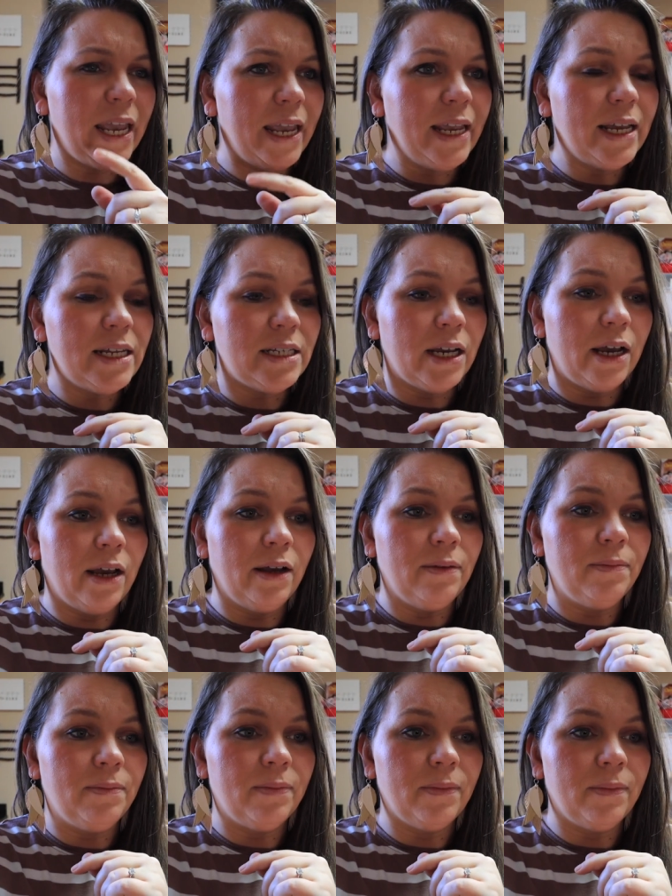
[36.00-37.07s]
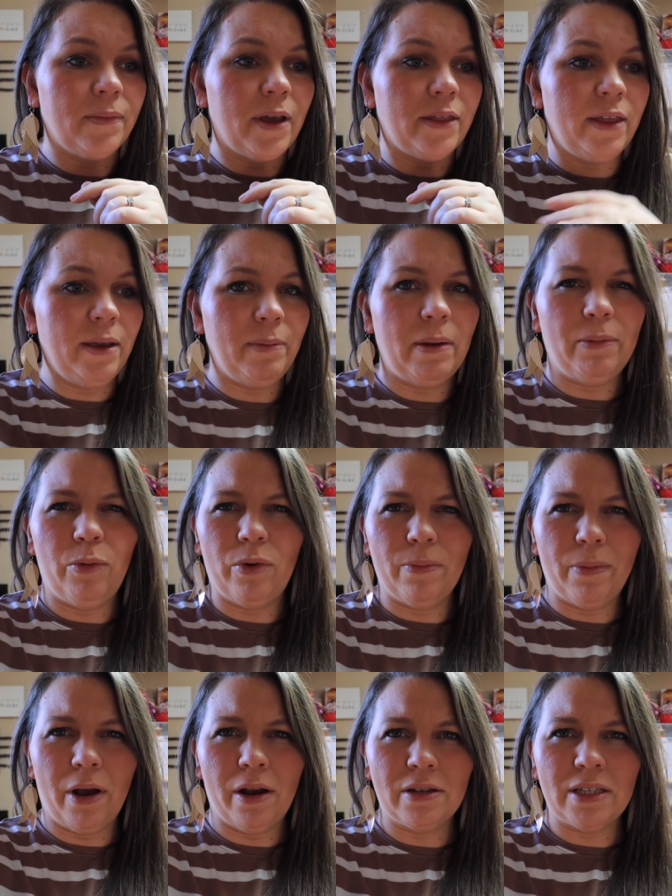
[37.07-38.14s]
and uh, I think maybe one
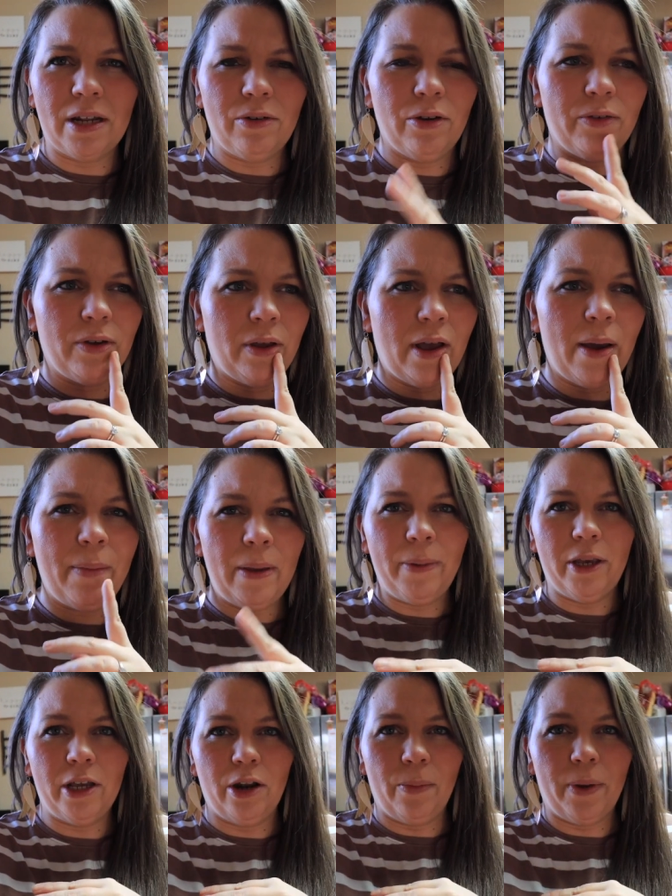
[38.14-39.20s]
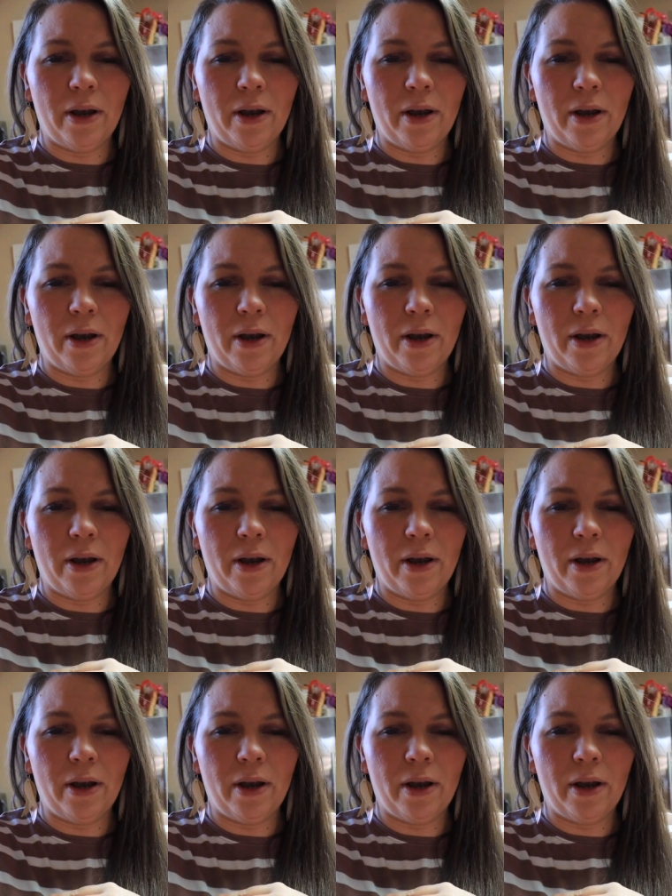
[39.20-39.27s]
box. I don't know. I may be good on